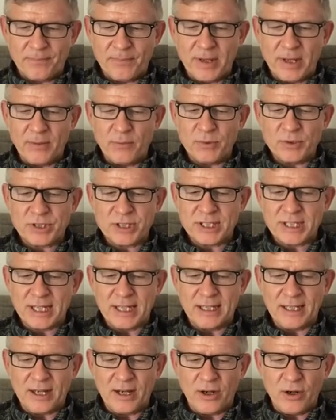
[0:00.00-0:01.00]
it was
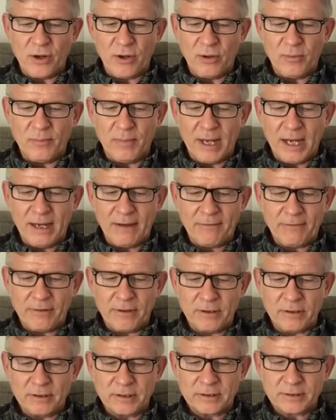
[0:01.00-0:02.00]
still all my
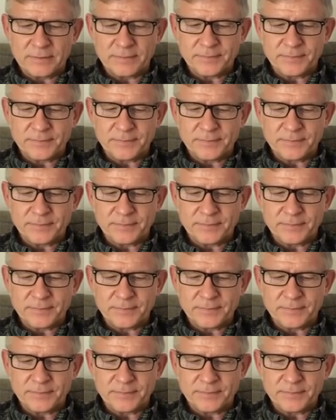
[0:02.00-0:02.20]
fault.